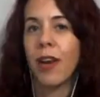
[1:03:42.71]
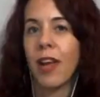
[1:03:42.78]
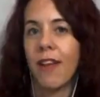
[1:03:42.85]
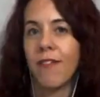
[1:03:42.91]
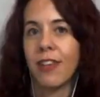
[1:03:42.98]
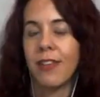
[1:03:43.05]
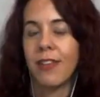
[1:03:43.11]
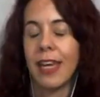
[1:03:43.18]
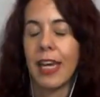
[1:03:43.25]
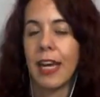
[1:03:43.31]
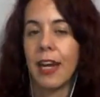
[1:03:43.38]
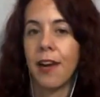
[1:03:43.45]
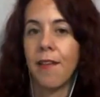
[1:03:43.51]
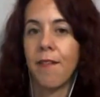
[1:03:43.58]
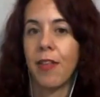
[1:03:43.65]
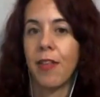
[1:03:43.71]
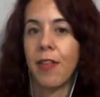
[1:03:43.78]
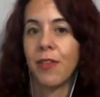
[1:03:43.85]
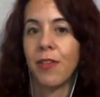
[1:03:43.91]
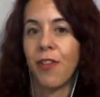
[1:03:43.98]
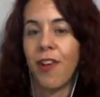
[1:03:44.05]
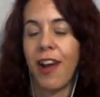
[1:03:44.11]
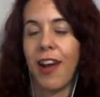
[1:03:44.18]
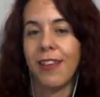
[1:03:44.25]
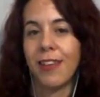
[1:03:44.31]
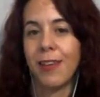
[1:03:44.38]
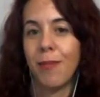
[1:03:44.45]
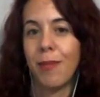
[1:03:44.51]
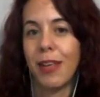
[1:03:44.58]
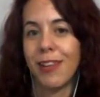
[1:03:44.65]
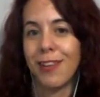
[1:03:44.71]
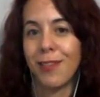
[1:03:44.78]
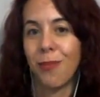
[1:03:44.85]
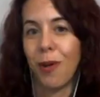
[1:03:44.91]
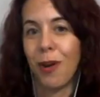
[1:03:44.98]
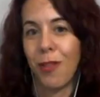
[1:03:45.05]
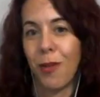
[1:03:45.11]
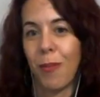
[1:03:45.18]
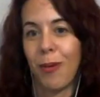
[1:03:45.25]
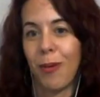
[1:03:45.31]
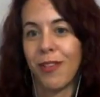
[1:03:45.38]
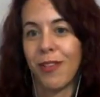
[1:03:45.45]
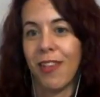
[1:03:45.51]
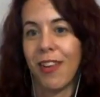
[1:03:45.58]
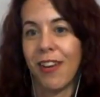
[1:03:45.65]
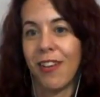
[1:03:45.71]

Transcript: want to have to take care of them. So there has to be at least one other person